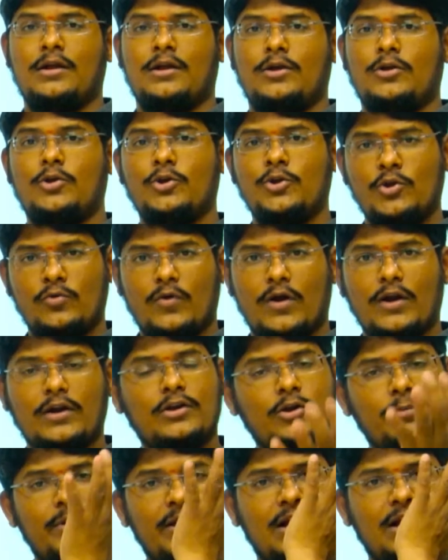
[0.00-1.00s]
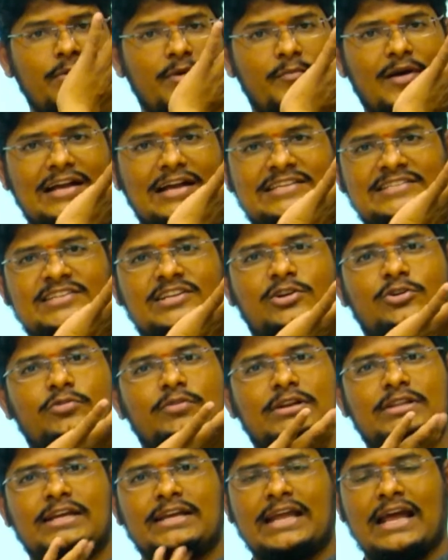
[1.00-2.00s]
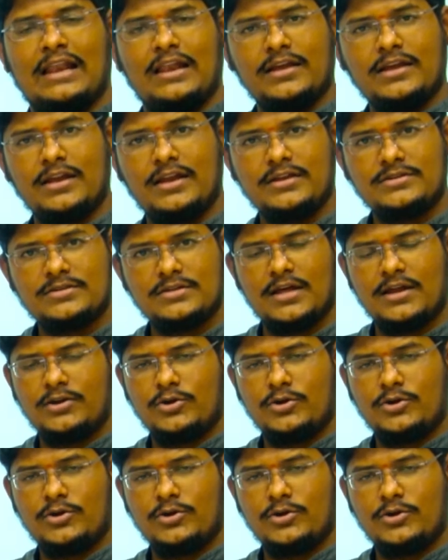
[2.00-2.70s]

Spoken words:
Do you want to become a master over the calculation or